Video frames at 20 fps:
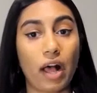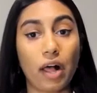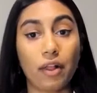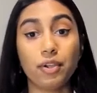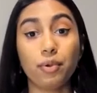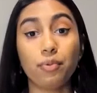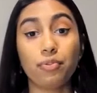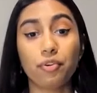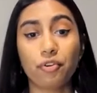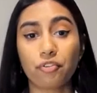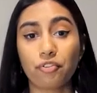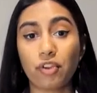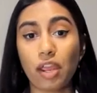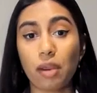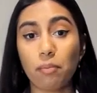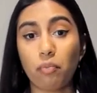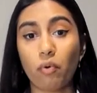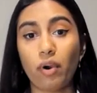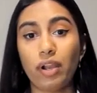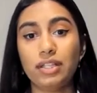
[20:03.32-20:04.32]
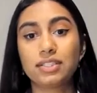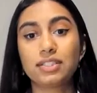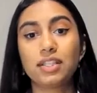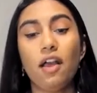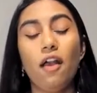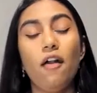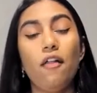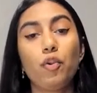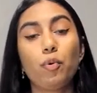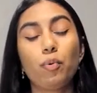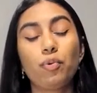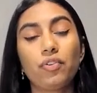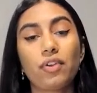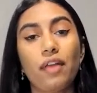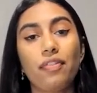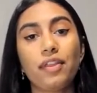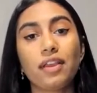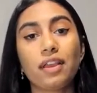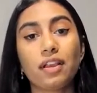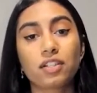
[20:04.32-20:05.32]
valued their standpoints, there was
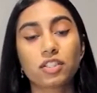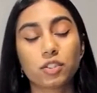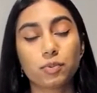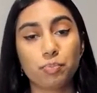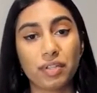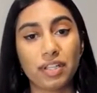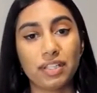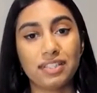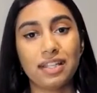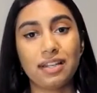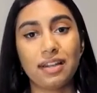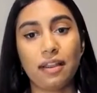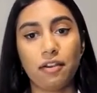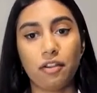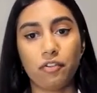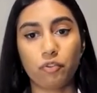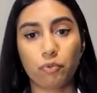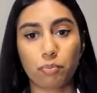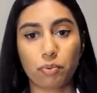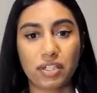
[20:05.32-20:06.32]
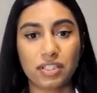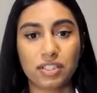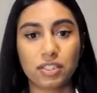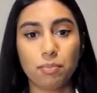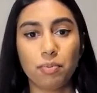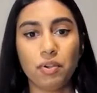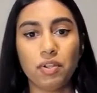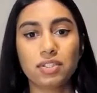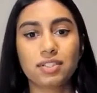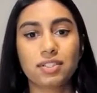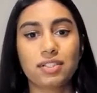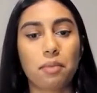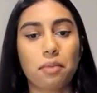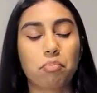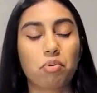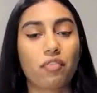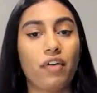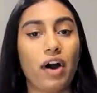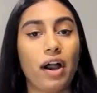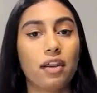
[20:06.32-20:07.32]
nothing explicit in its principles that
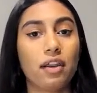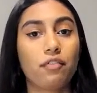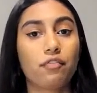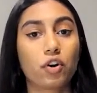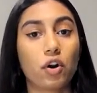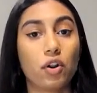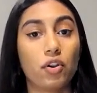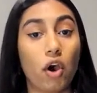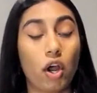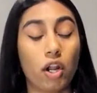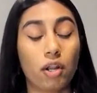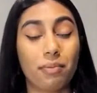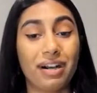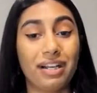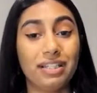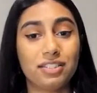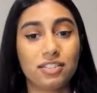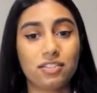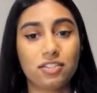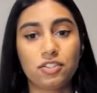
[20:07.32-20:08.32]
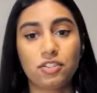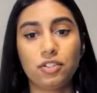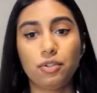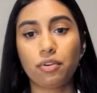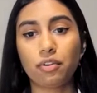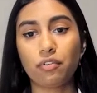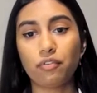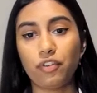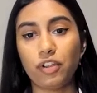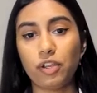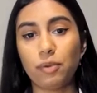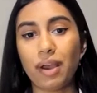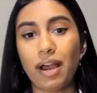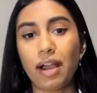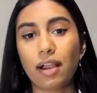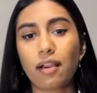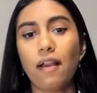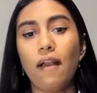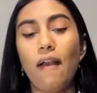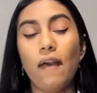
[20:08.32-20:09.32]
provided for anonymized student
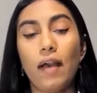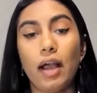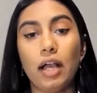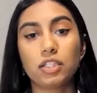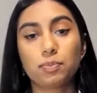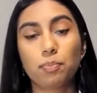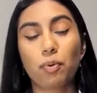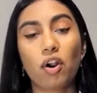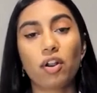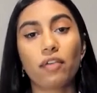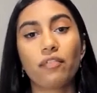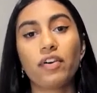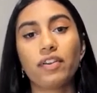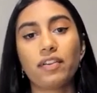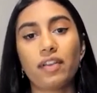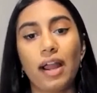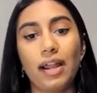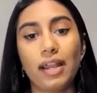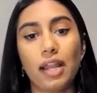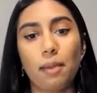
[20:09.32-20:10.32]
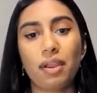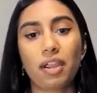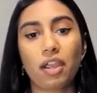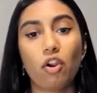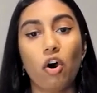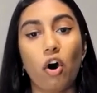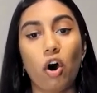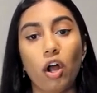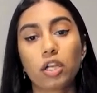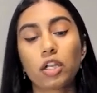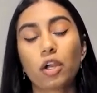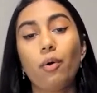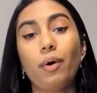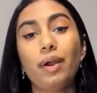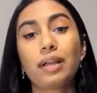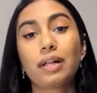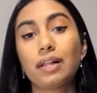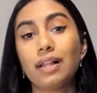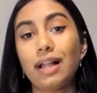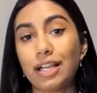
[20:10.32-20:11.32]
feedback as part of a dynamic and
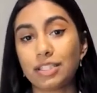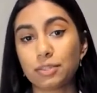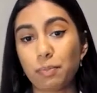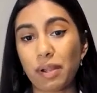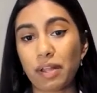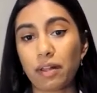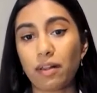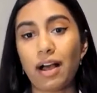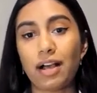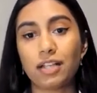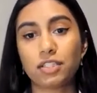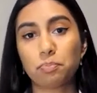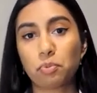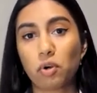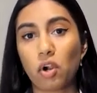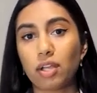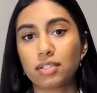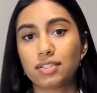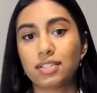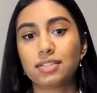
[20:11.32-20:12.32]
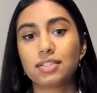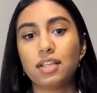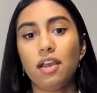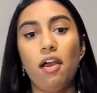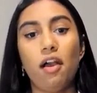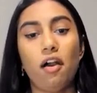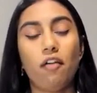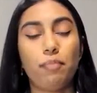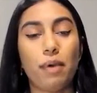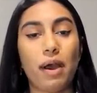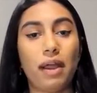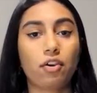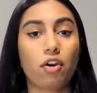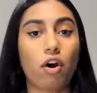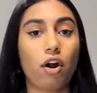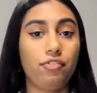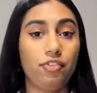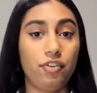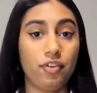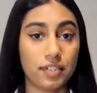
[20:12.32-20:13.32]
ongoing class-by-class process of
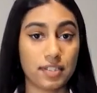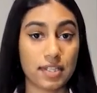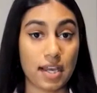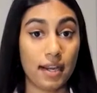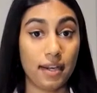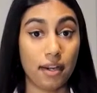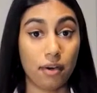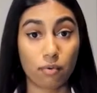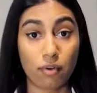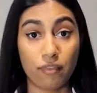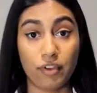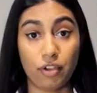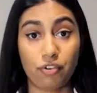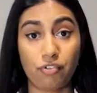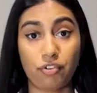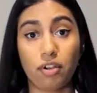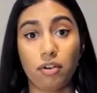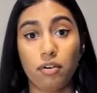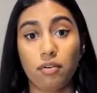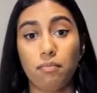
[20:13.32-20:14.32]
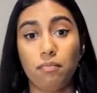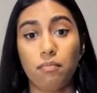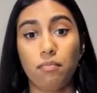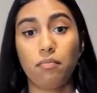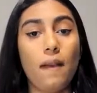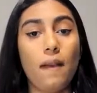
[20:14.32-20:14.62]
pedagogy design and revision.